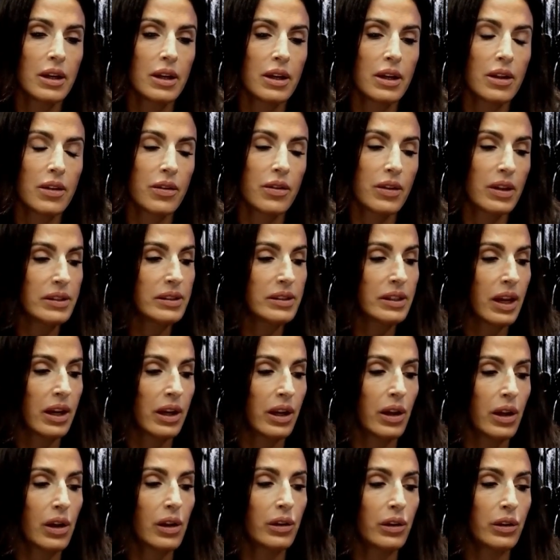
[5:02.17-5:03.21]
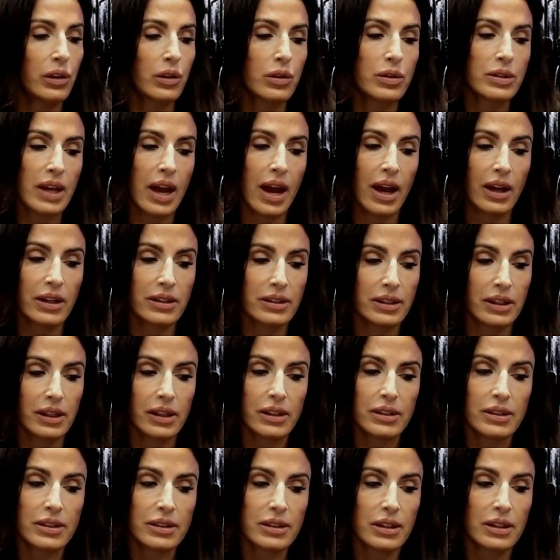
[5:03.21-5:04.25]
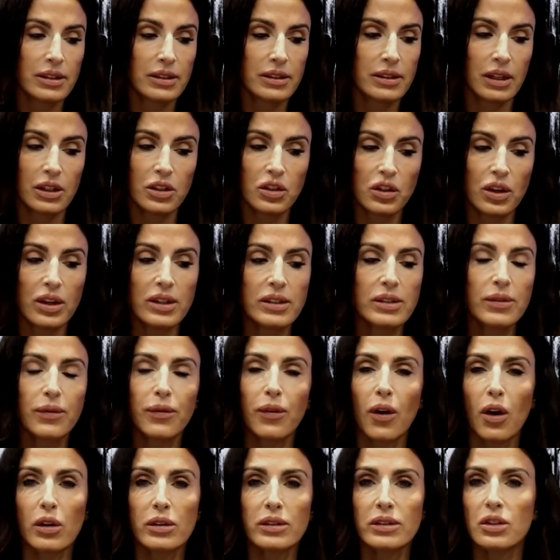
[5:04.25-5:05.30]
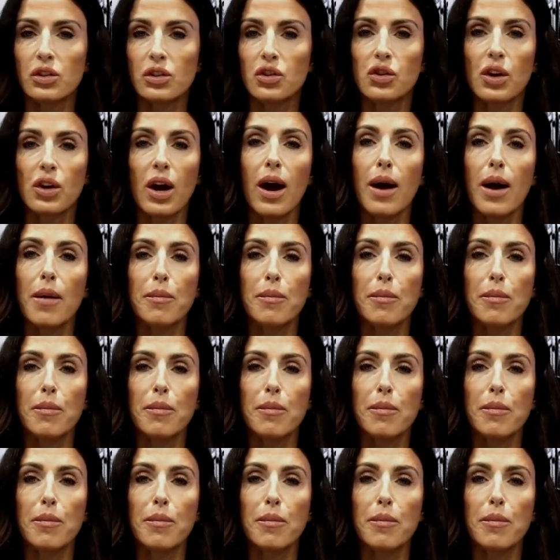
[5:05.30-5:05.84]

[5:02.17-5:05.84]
This can include tactics such as false job